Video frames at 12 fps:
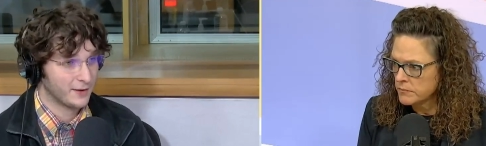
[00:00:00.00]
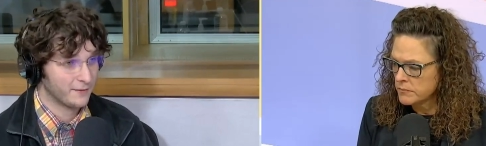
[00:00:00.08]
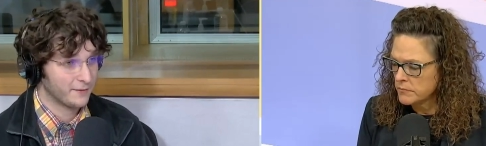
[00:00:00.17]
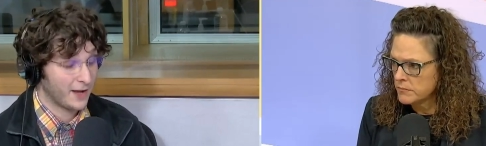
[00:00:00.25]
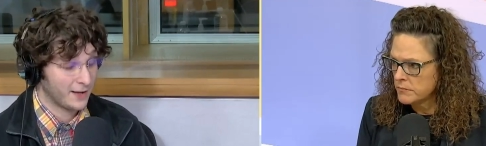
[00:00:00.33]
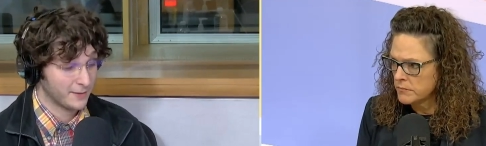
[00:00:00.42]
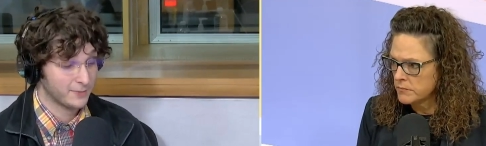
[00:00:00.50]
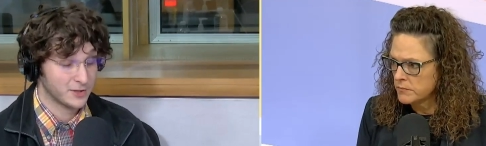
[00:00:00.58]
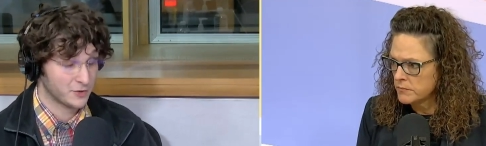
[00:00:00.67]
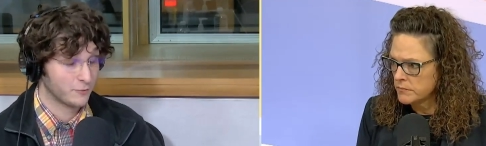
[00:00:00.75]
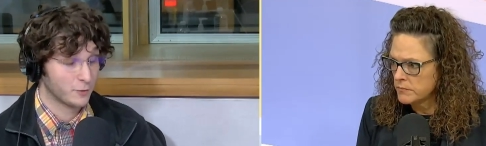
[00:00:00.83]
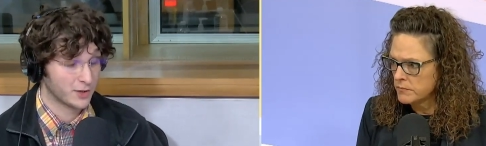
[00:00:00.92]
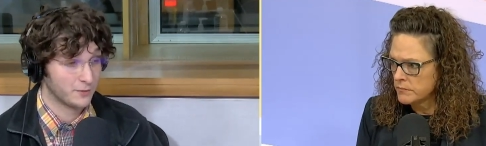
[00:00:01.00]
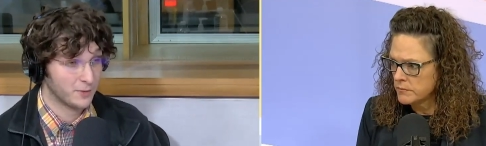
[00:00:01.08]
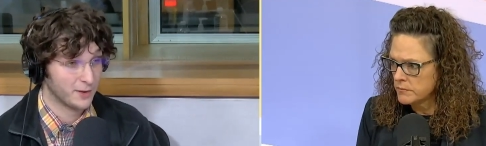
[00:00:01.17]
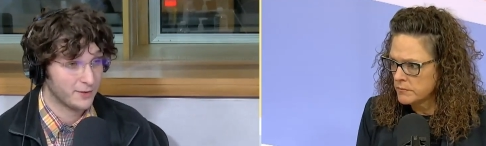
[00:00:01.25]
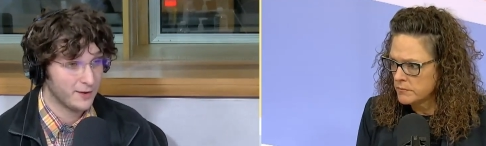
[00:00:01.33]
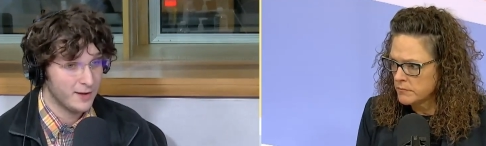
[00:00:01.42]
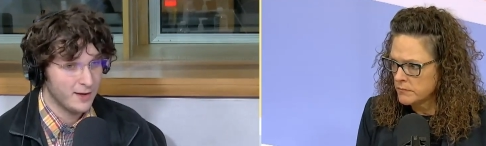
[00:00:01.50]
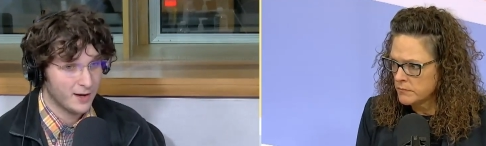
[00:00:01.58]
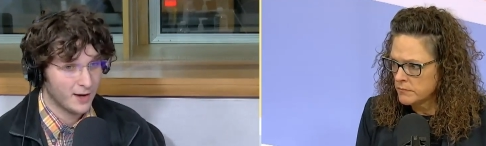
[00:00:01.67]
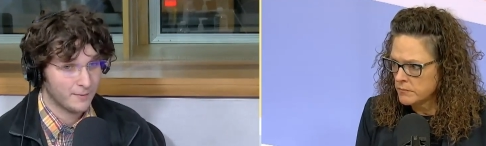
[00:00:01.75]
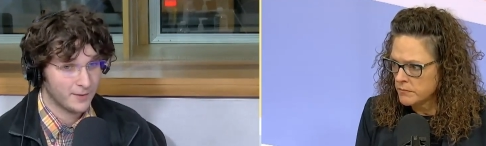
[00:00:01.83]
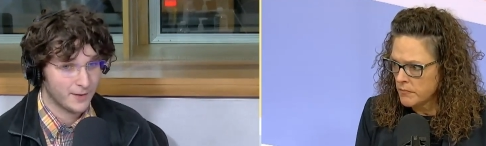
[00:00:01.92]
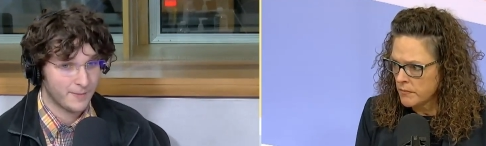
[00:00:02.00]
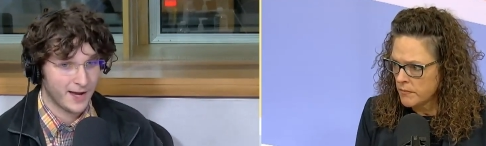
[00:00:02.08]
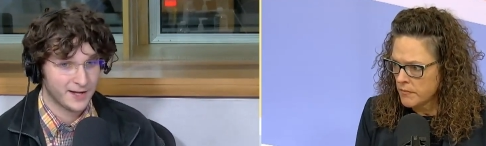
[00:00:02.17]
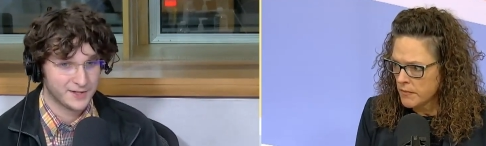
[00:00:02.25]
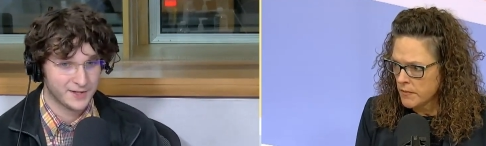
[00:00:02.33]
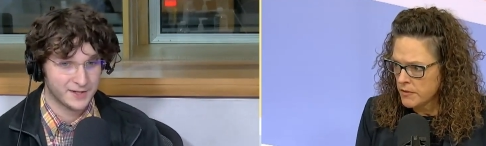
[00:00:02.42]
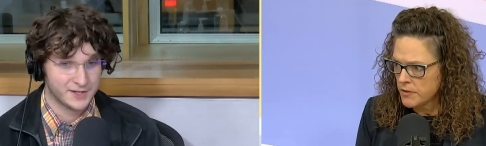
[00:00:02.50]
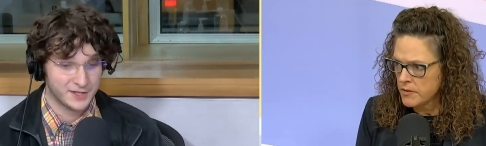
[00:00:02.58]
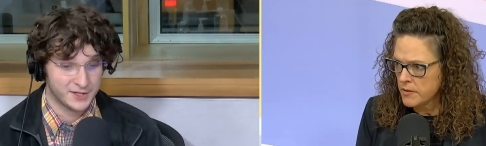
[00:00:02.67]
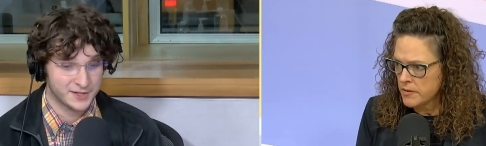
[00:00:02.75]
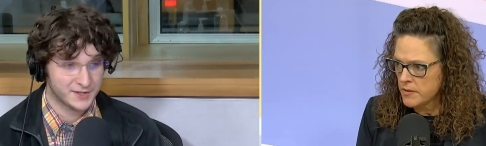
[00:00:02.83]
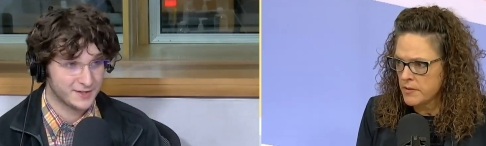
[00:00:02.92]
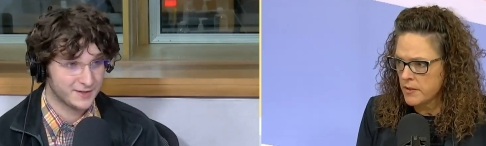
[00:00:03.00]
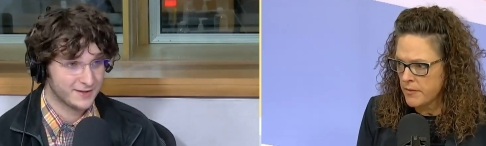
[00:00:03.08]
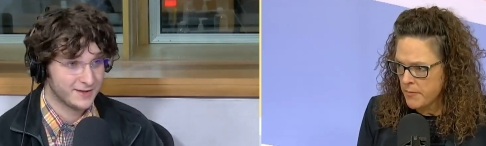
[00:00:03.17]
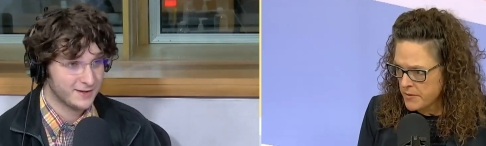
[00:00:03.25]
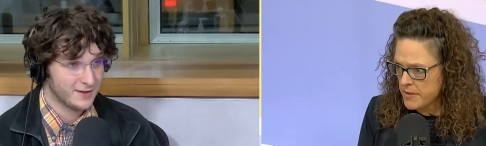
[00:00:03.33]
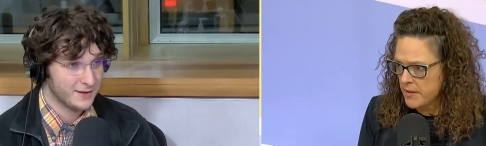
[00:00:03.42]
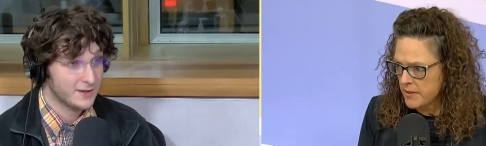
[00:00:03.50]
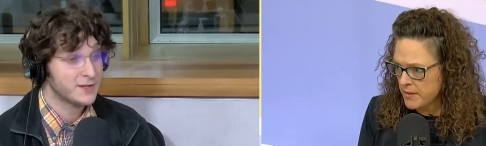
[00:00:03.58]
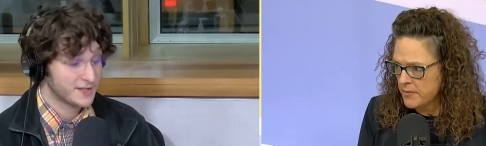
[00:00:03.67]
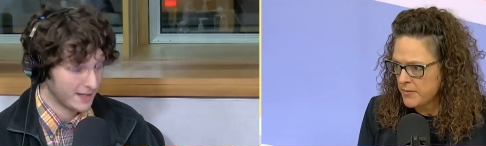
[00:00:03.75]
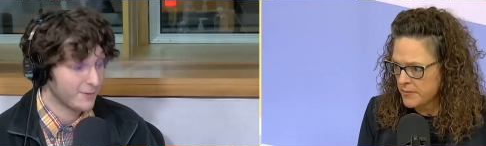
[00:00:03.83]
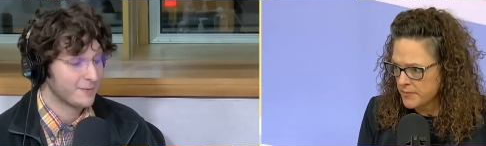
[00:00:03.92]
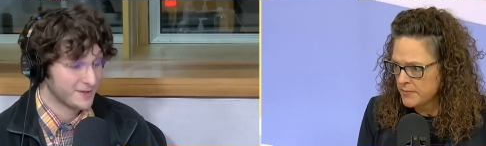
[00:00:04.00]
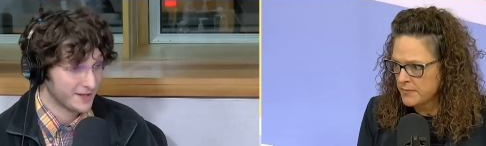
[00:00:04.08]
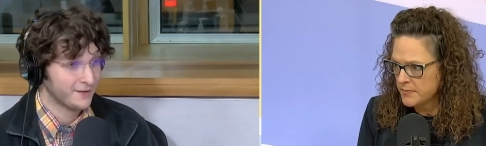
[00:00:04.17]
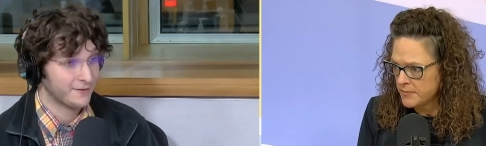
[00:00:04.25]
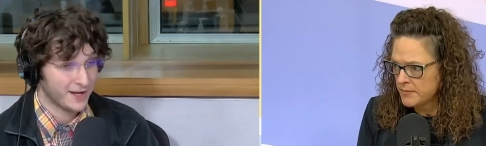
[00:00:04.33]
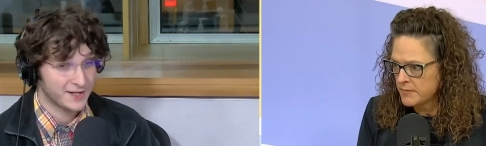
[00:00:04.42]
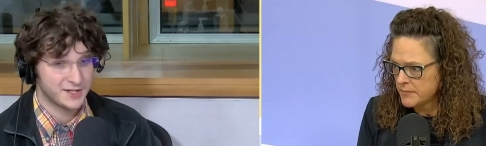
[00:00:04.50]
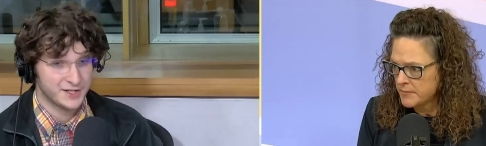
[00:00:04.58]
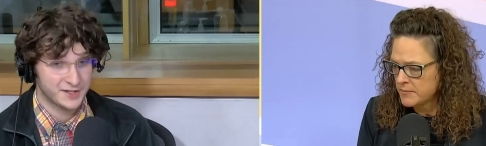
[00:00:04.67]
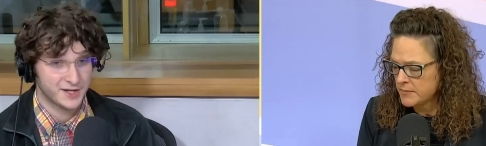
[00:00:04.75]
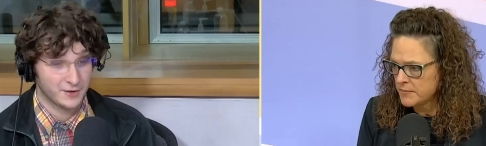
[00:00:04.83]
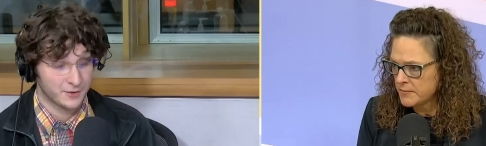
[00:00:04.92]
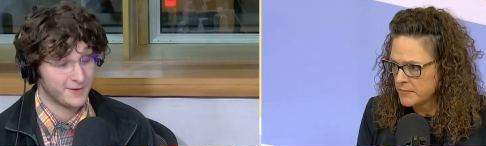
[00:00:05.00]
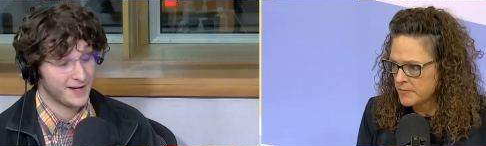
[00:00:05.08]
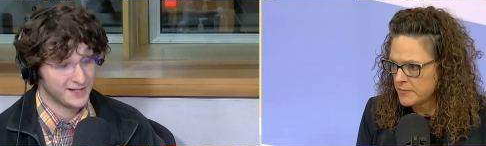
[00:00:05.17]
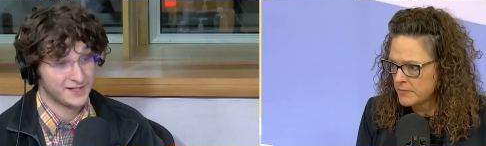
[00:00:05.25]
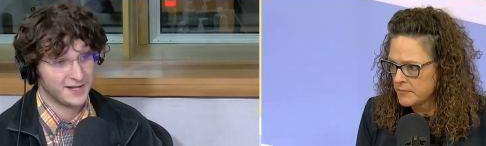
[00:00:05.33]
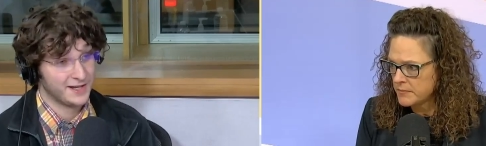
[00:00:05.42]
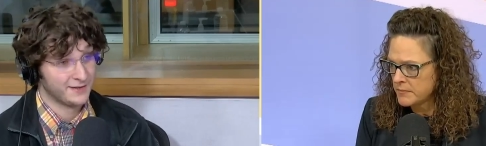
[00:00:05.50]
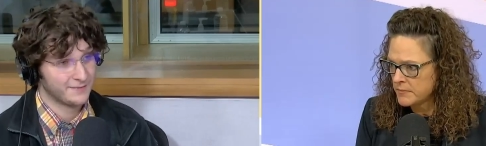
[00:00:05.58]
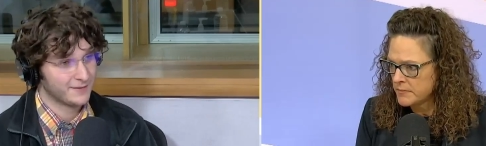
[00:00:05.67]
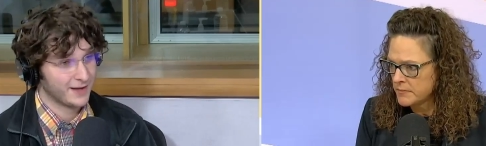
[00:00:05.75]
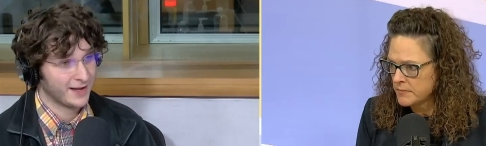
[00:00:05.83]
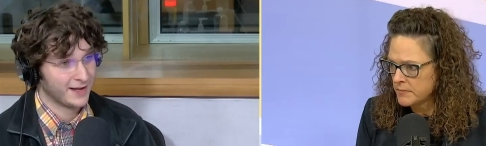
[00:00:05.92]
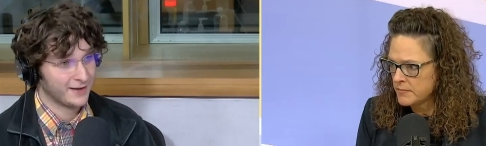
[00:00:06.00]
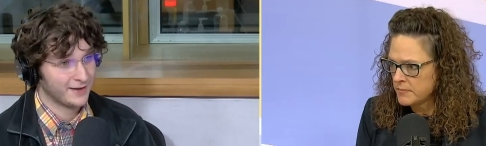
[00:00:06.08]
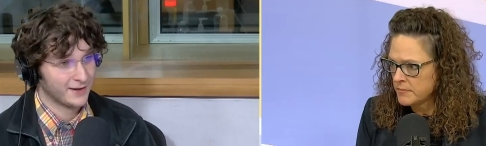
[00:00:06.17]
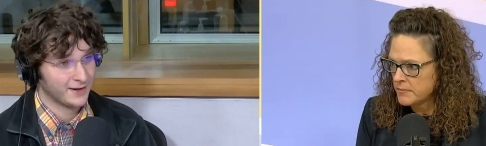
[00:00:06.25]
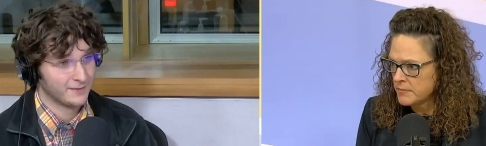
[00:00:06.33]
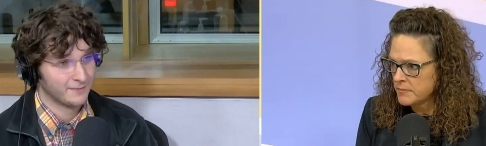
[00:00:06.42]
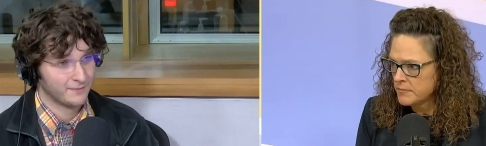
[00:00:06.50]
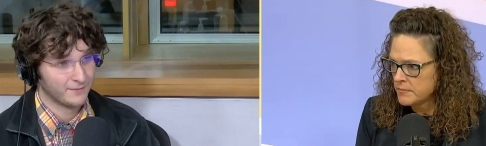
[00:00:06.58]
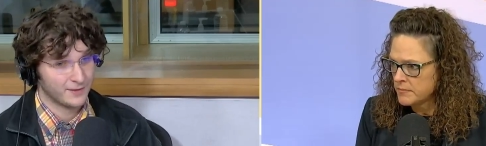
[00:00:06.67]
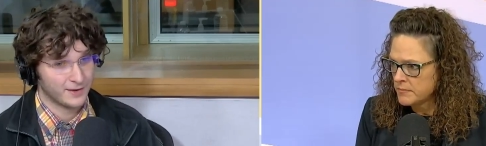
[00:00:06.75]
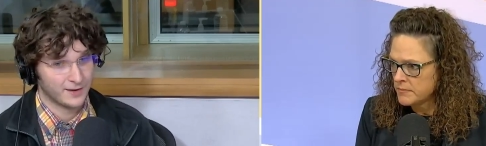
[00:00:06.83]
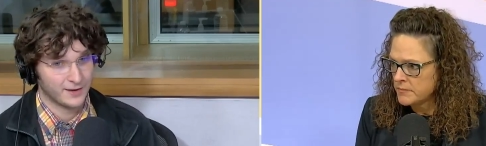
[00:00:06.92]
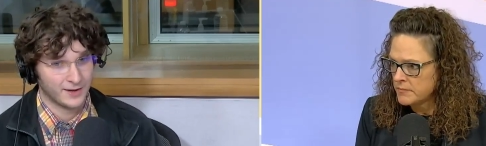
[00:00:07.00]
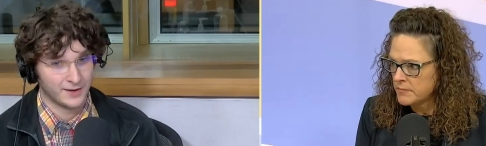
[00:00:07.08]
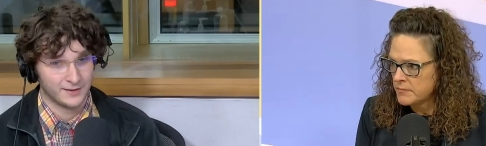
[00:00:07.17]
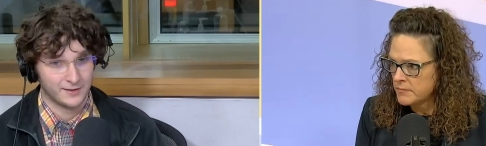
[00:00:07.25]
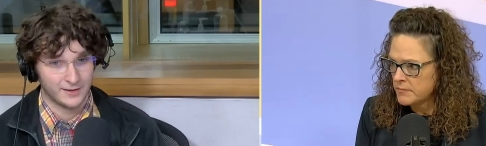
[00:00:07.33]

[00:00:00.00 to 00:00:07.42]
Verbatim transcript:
Speaker 1: I've had the pleasure of working with um, in the past, uh, She's she just state representative. State representative, yeah, she just got her PhD and um, yeah, and